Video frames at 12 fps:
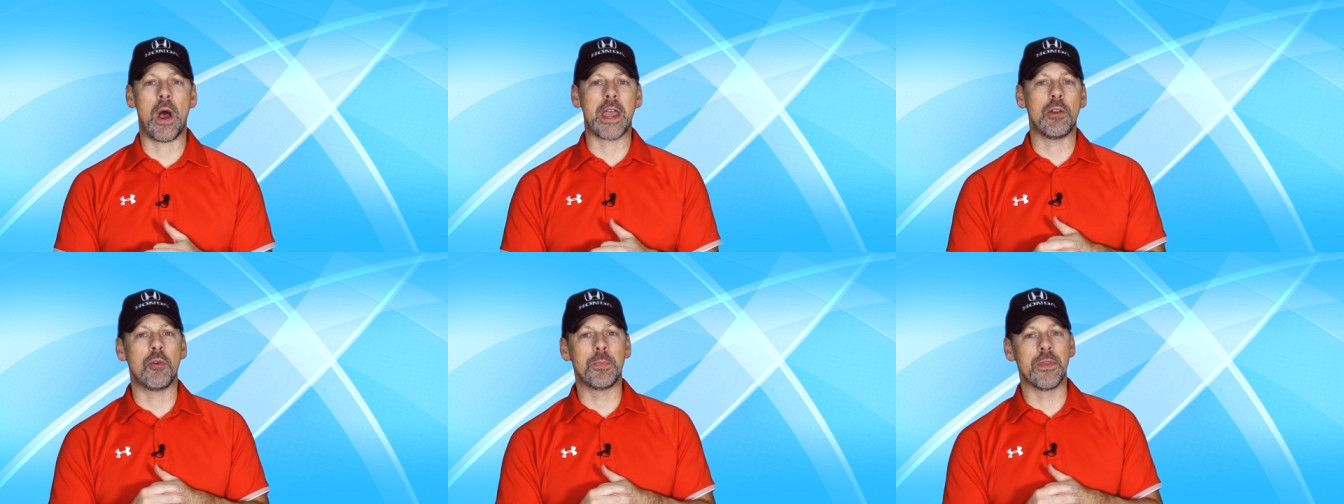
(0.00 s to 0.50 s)

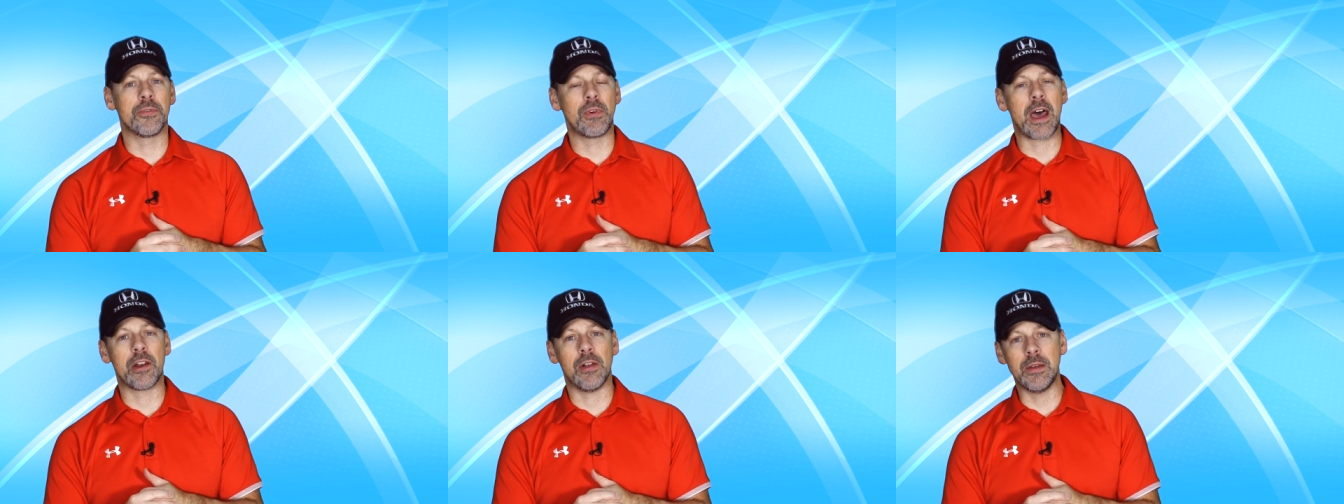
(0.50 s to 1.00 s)
wide open
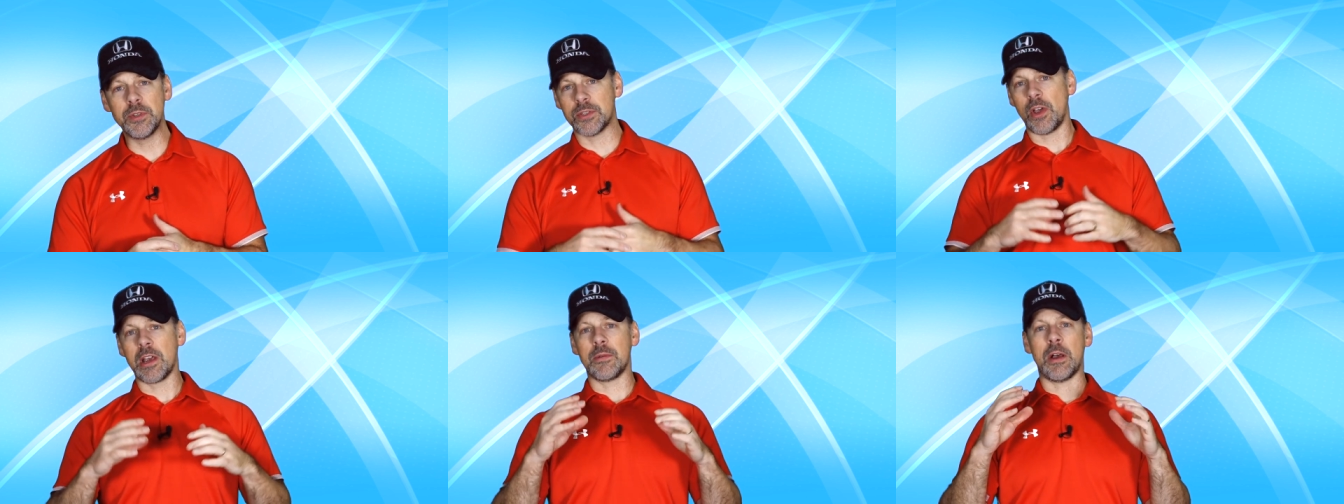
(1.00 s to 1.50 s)
throttle. I'm just
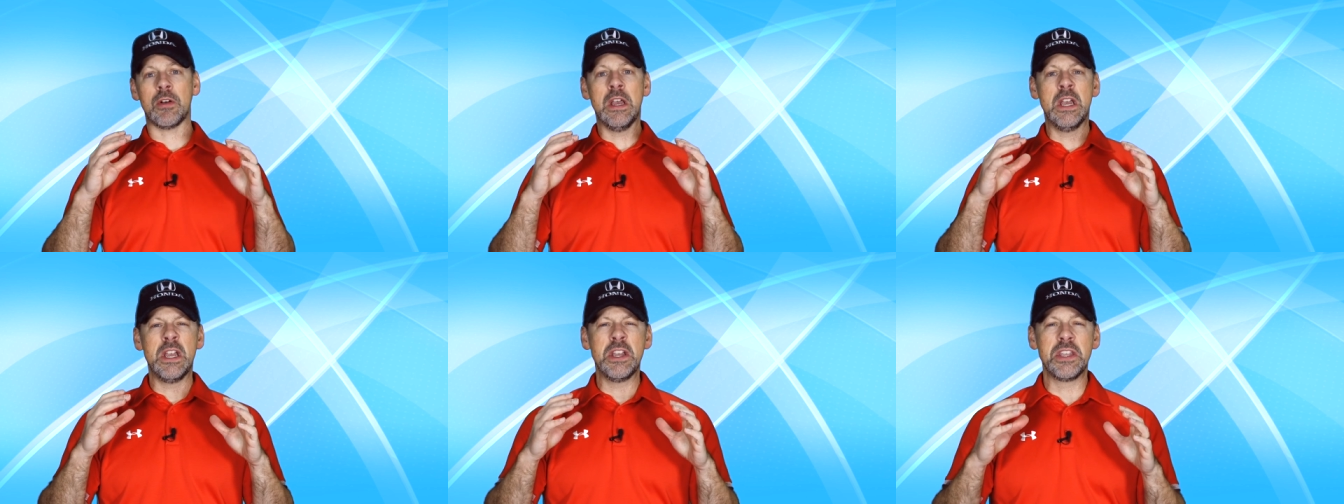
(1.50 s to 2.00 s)
talking about,
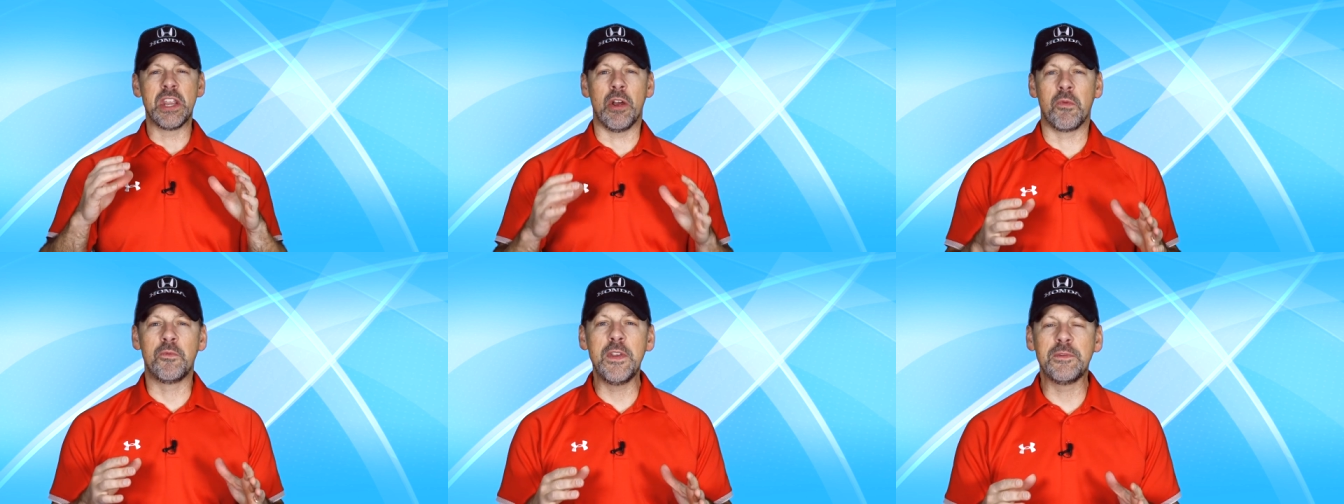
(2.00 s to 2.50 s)
you know,
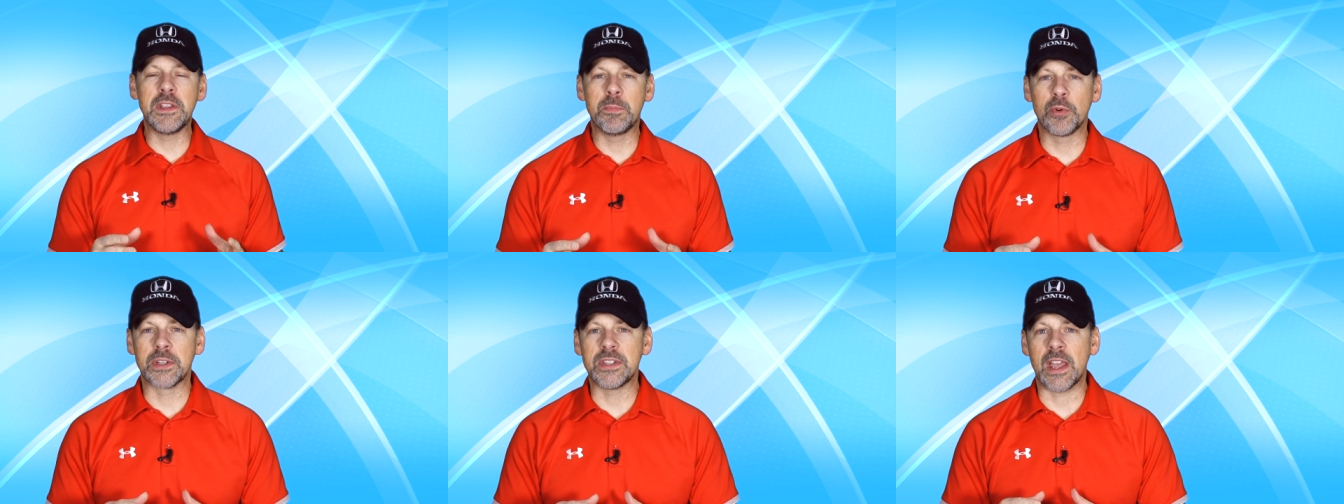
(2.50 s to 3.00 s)

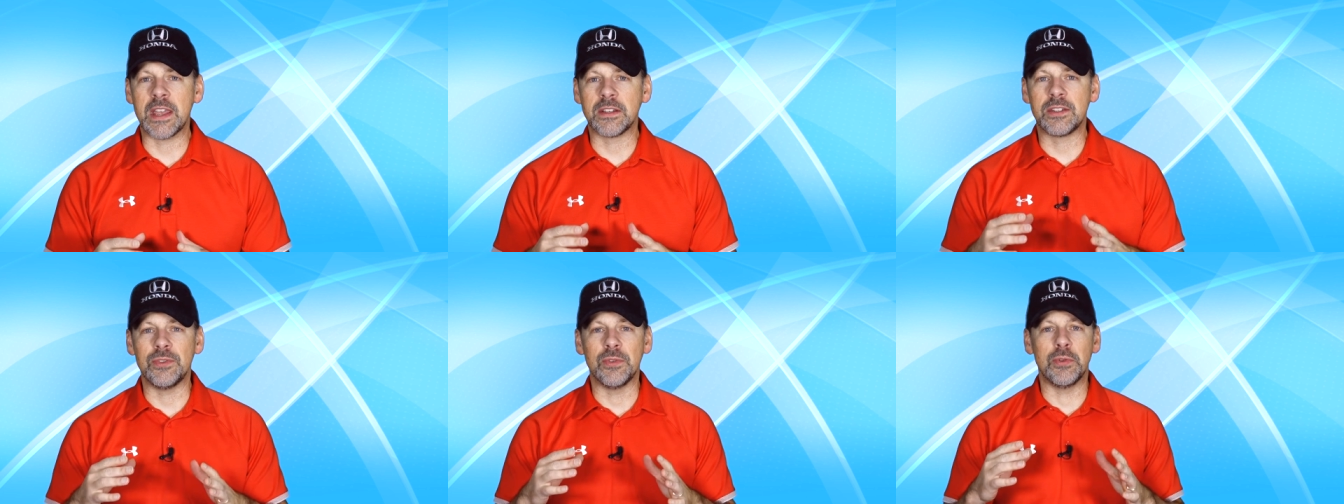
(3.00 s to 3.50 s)
50%
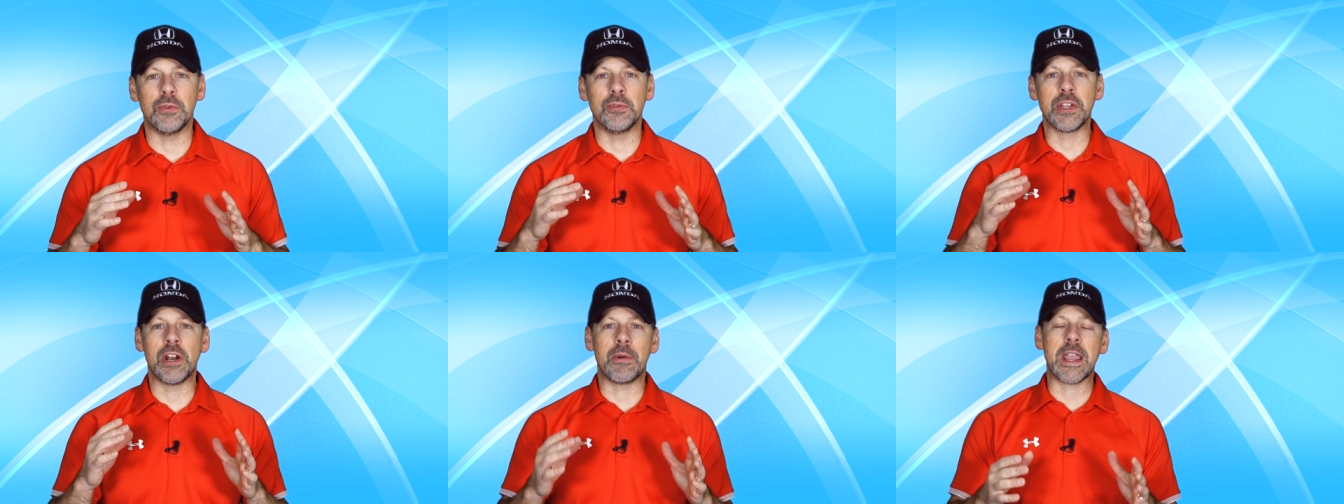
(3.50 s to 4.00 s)
to,
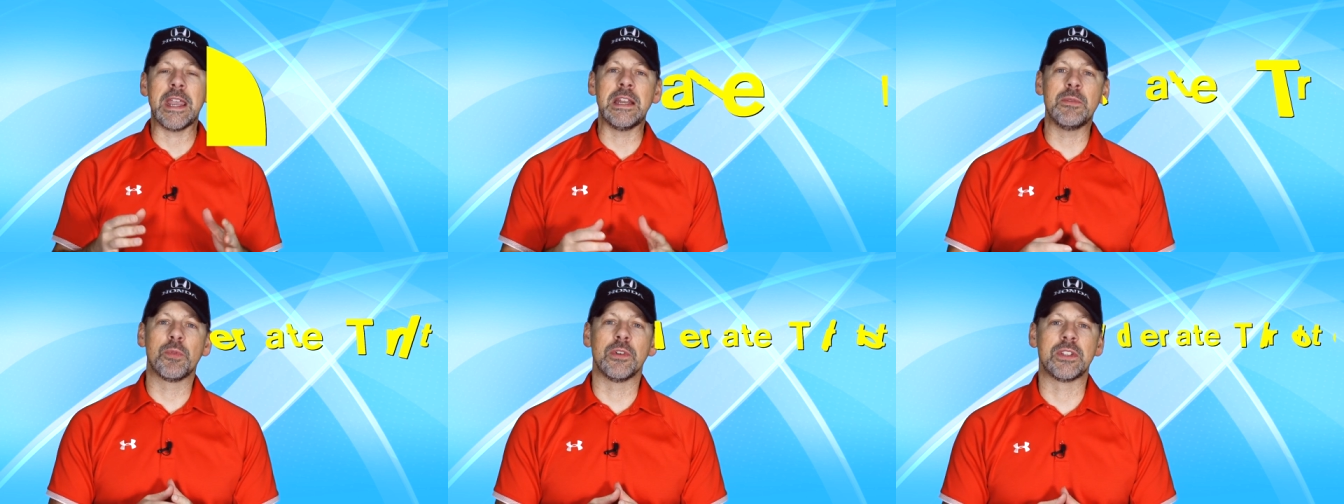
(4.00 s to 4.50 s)
you know,
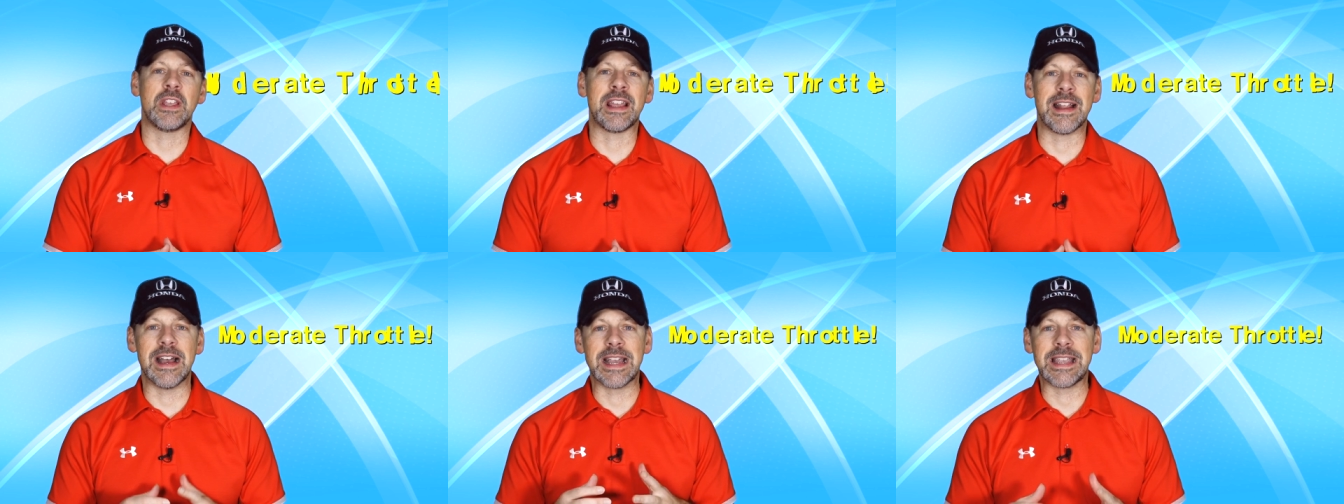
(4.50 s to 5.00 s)

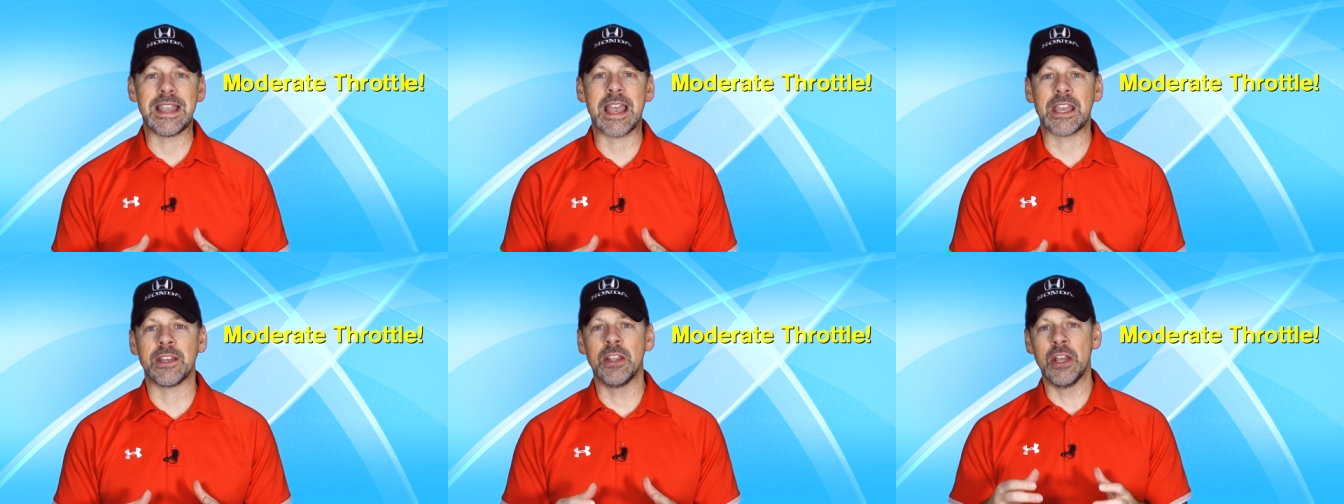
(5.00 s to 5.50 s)
80%.
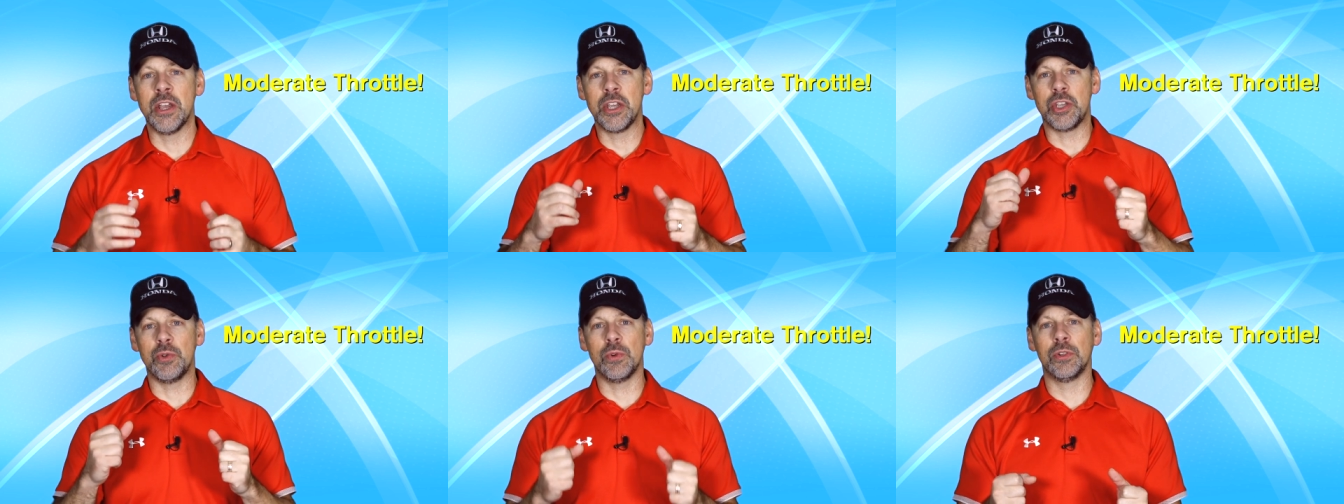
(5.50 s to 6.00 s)
Again,
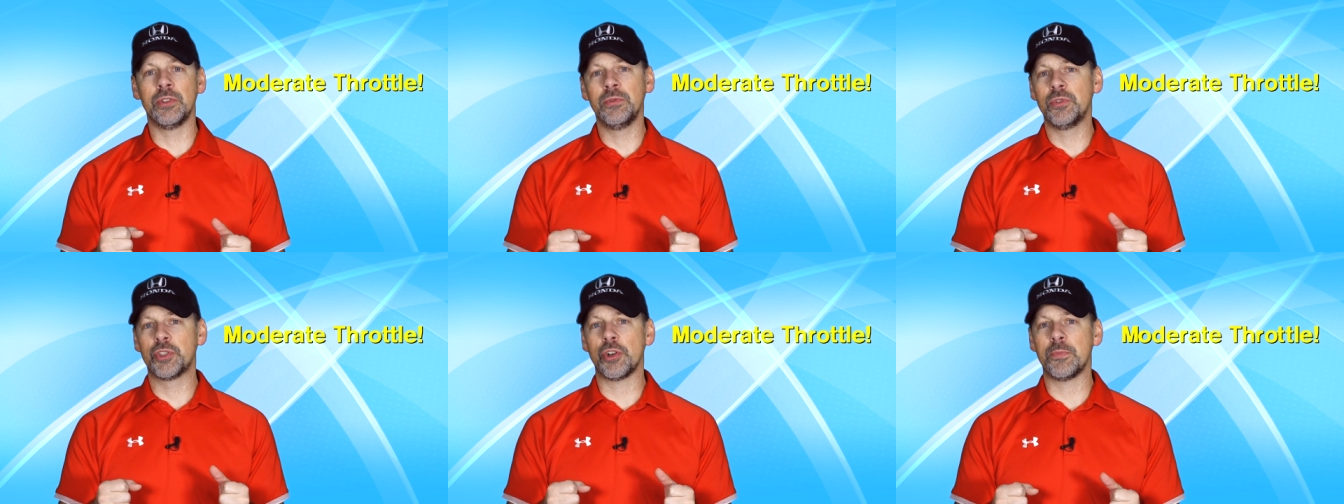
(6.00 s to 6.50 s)
you will
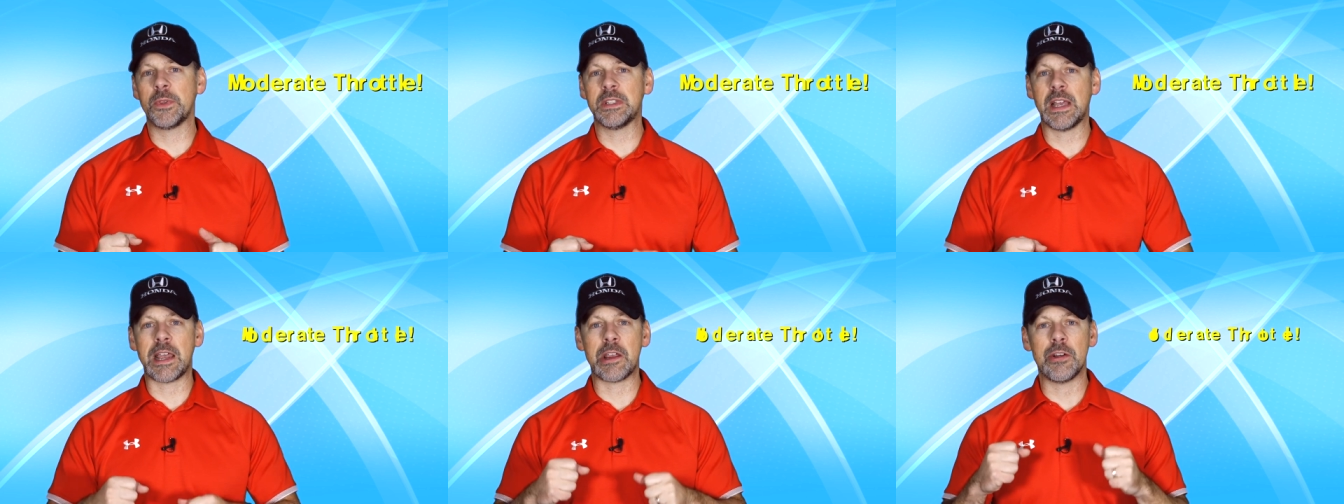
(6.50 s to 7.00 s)
chirp the
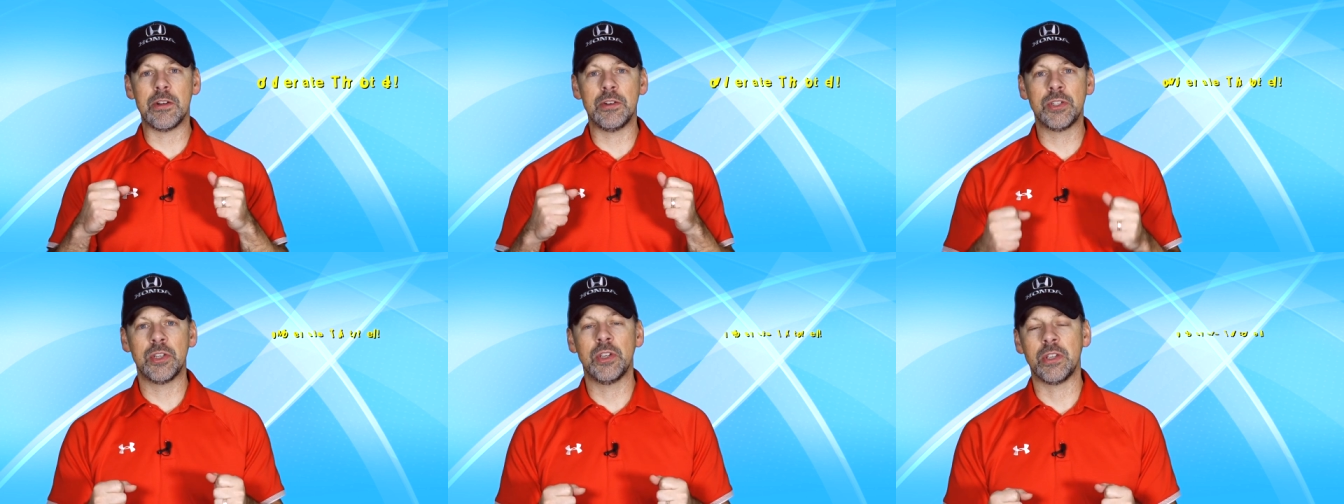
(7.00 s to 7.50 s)

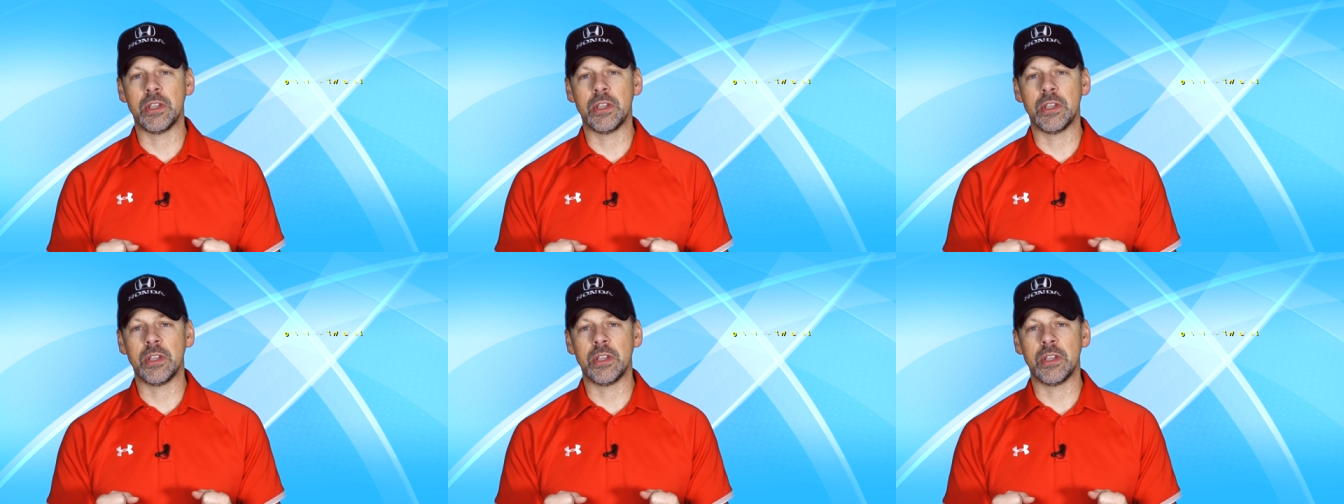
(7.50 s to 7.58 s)
tires.